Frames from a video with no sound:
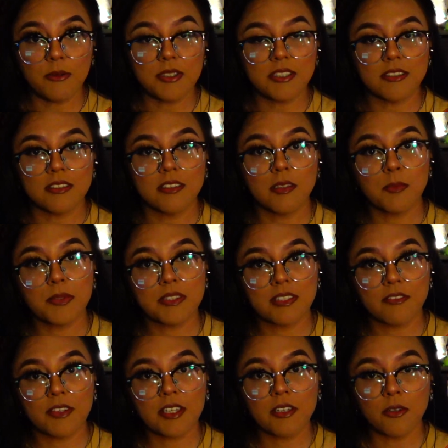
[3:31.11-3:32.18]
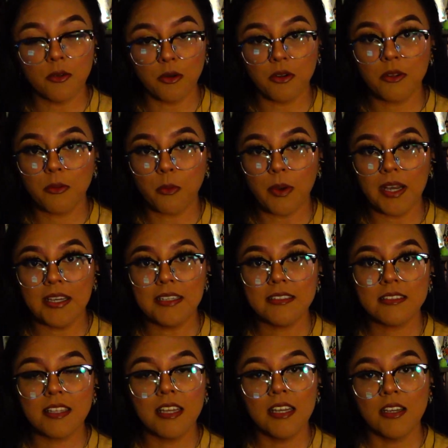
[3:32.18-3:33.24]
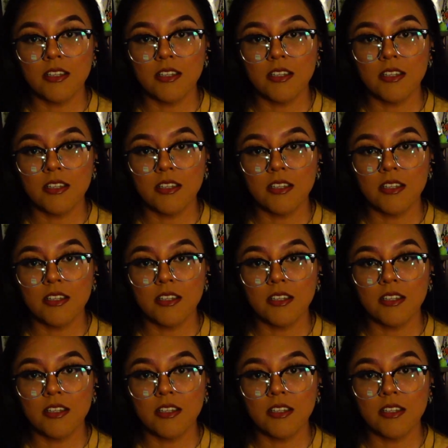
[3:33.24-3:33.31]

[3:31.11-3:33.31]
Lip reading: which is in the Pacific Northwest,